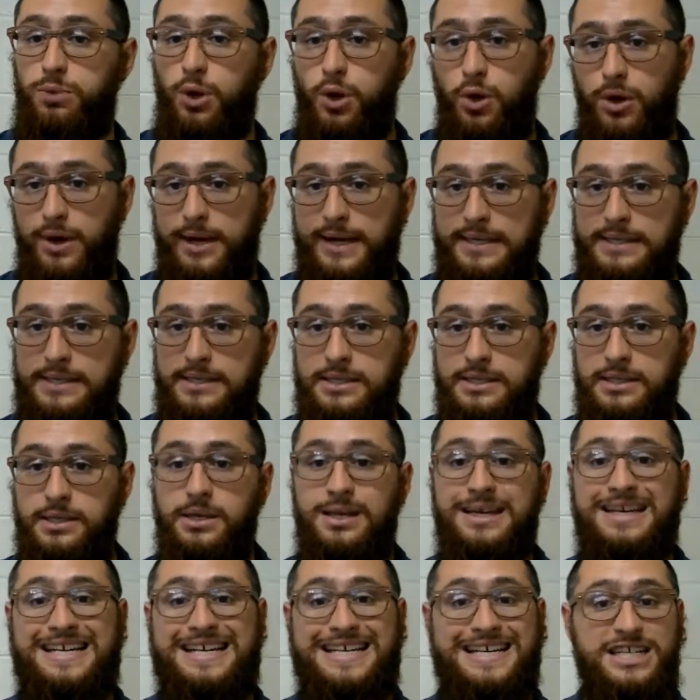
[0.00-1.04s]
which is
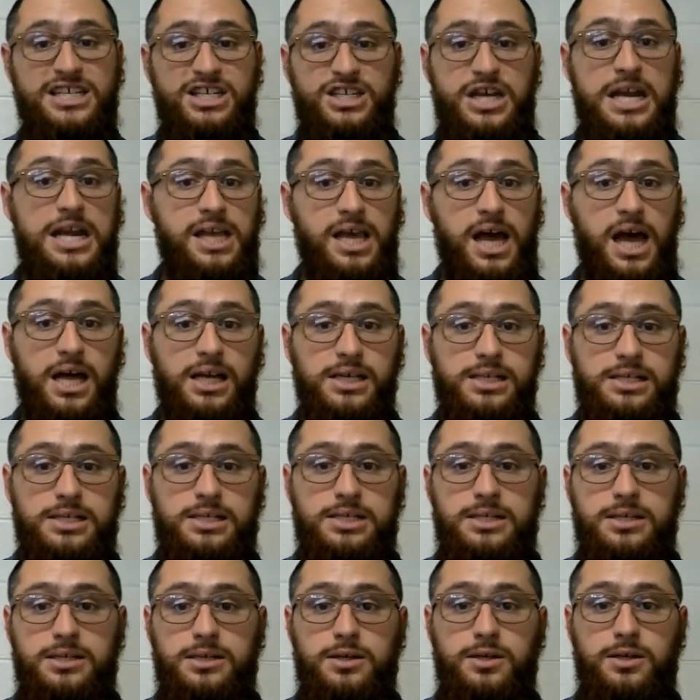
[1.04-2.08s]
boys,
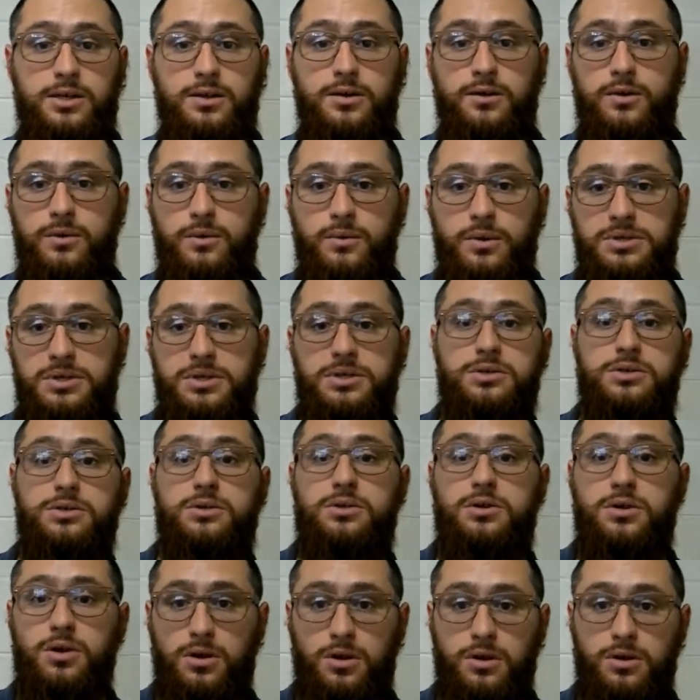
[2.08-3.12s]
chicas,
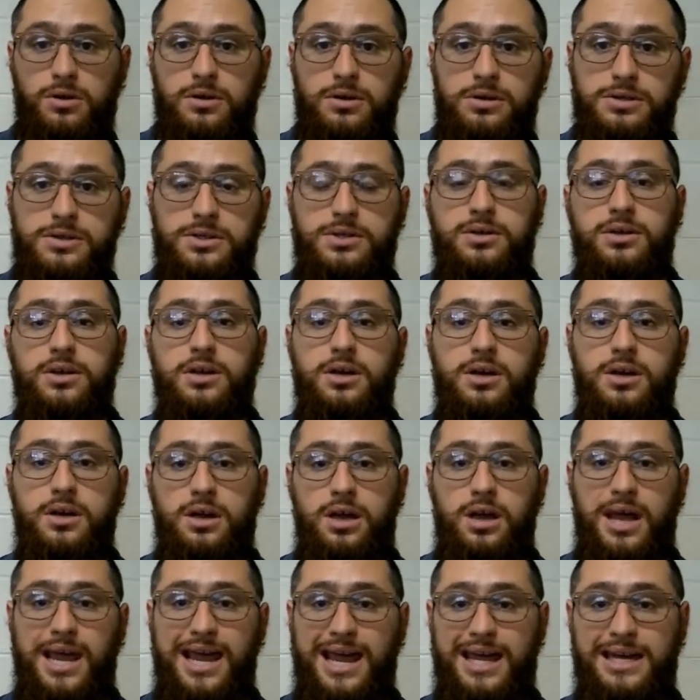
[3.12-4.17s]
which is
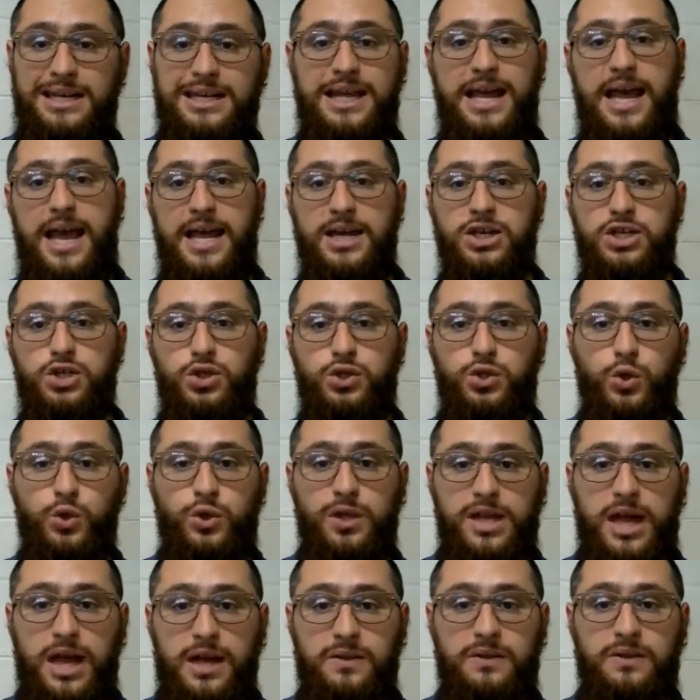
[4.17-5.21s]
girls,
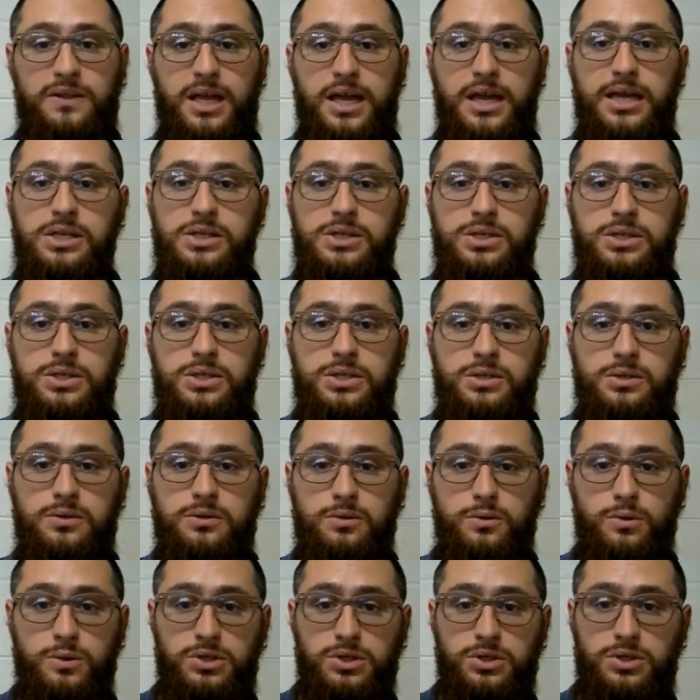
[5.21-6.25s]
and
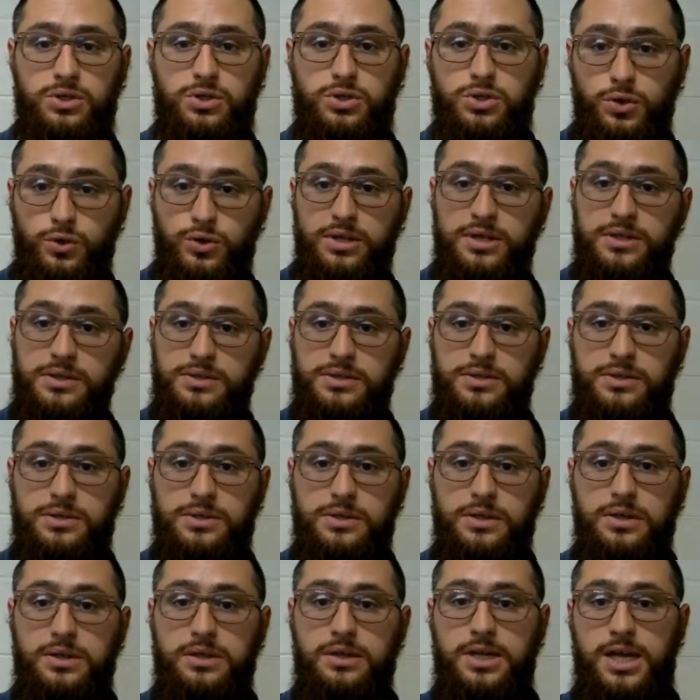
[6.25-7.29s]
estudiantes, which is
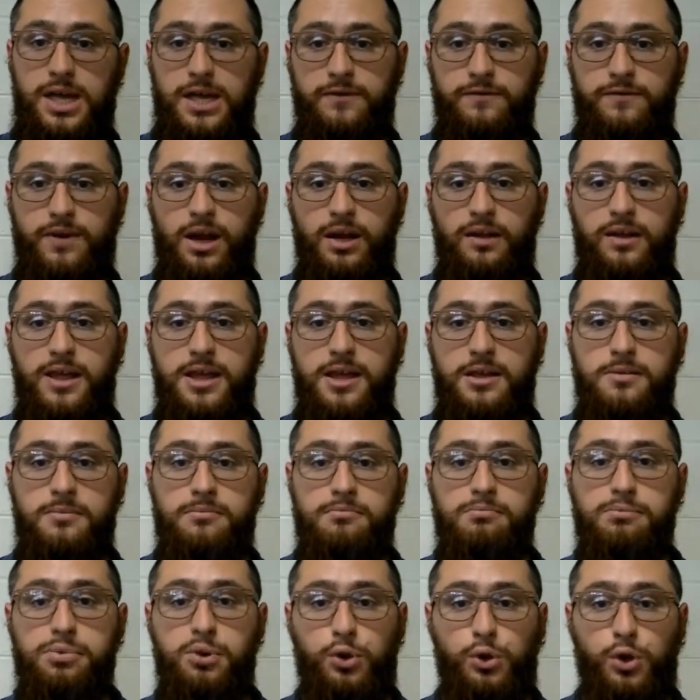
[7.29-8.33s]
students,
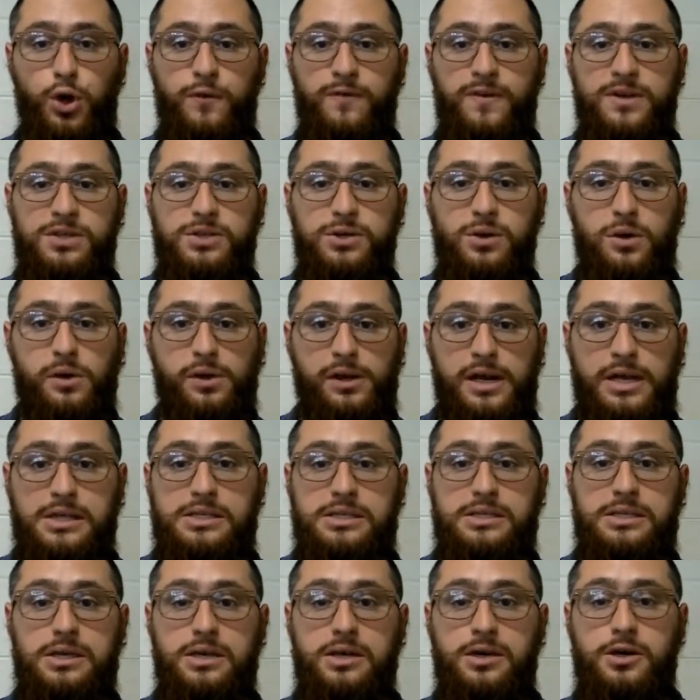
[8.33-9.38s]
and finally
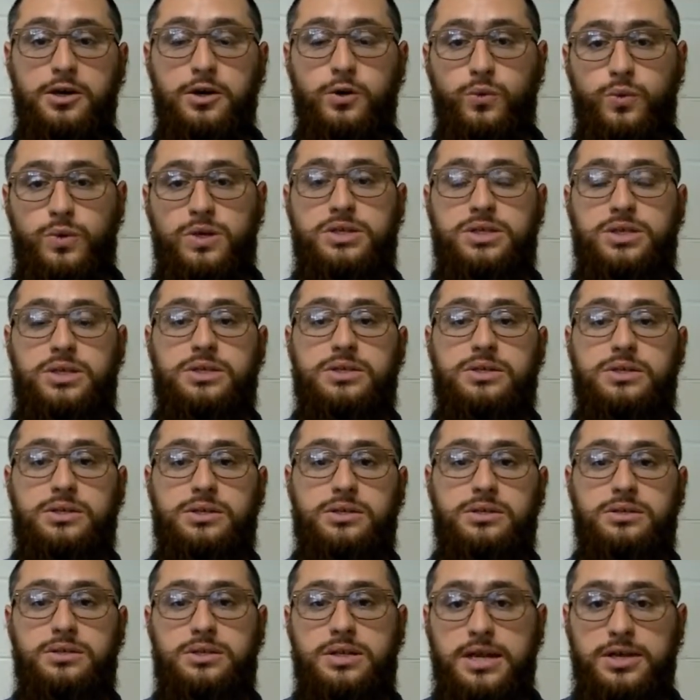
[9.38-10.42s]
profesores,
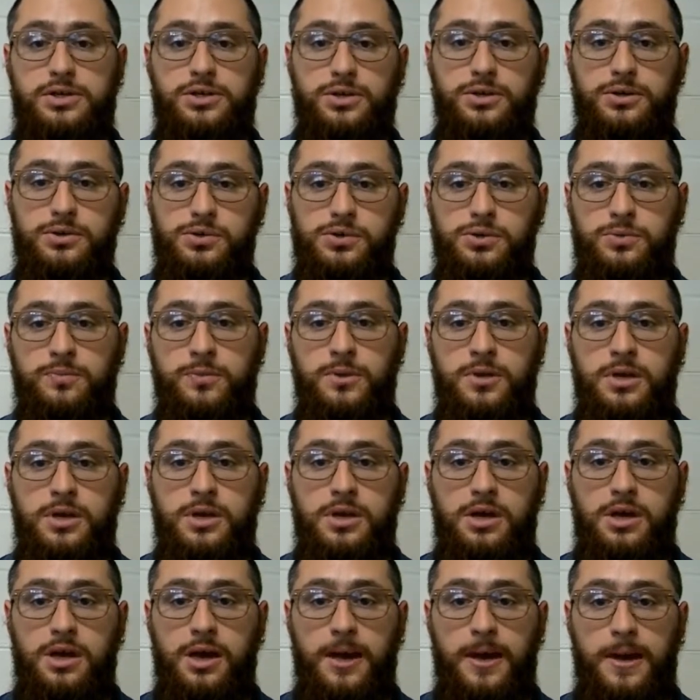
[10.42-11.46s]
which is
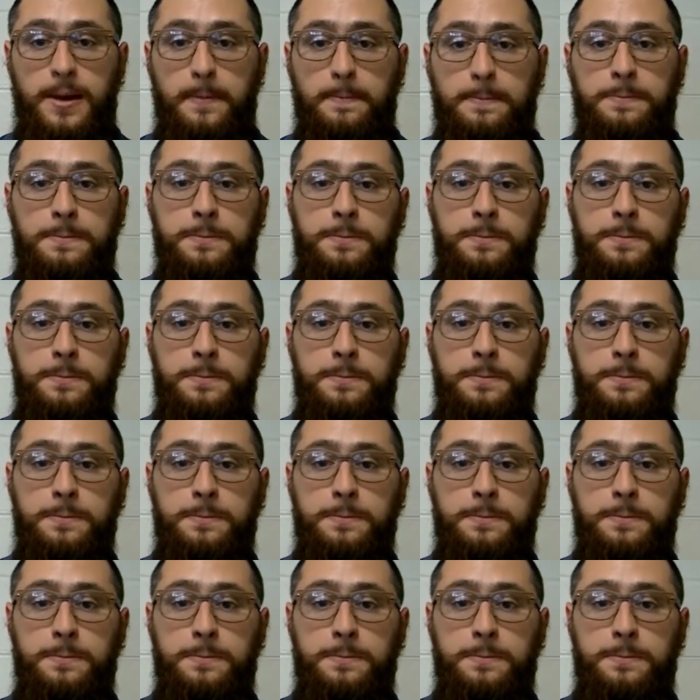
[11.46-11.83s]
teachers.